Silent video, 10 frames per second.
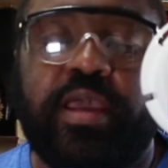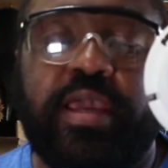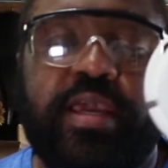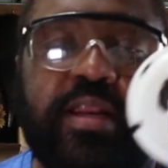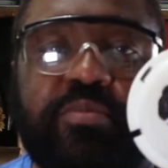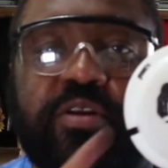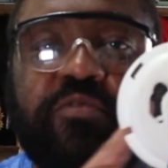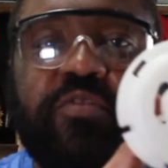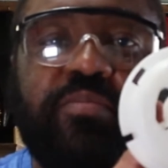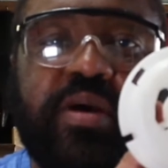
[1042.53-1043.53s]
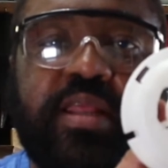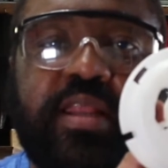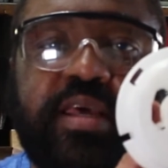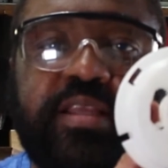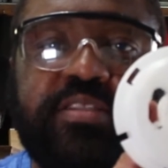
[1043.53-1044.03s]
and I'm gonna run my
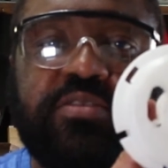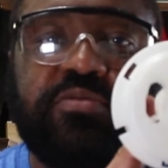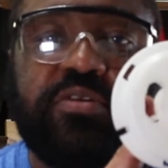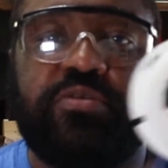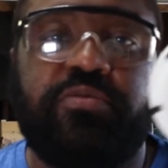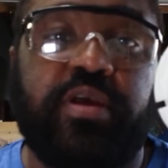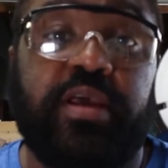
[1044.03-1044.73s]
lines through,